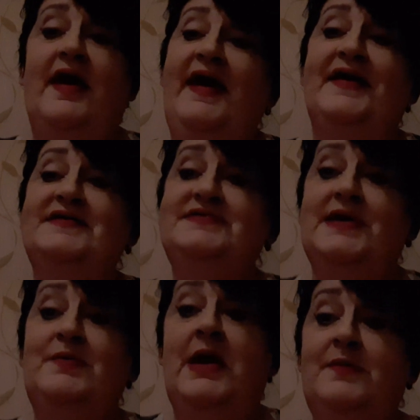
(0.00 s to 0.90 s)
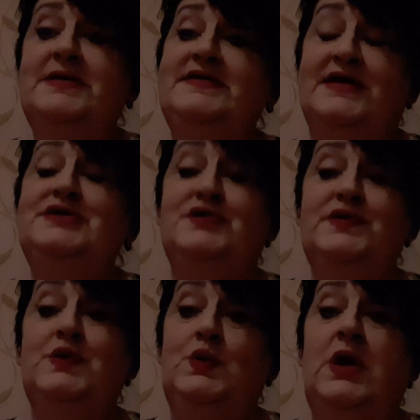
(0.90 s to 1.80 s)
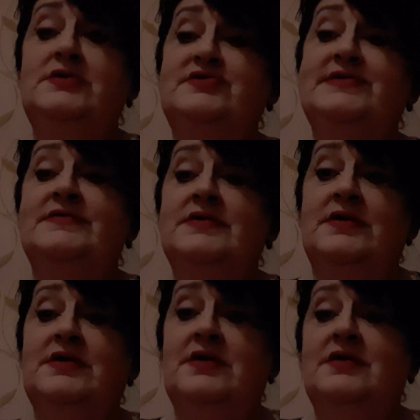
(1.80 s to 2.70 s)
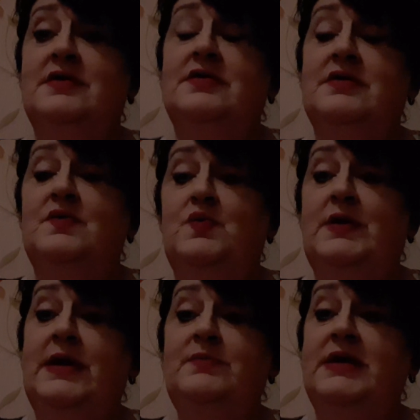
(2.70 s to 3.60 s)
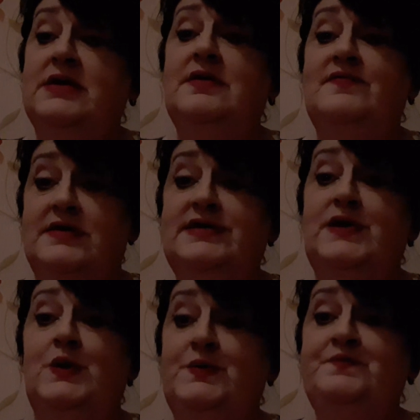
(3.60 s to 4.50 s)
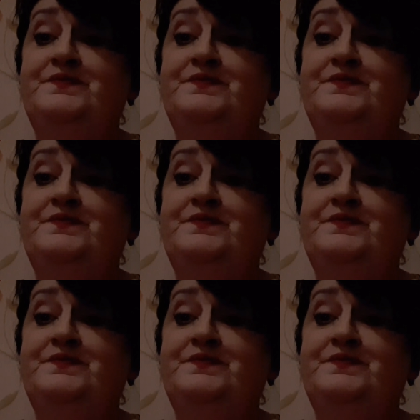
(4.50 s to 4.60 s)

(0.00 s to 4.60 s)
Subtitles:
And I'm happy that you do watch when I make a video.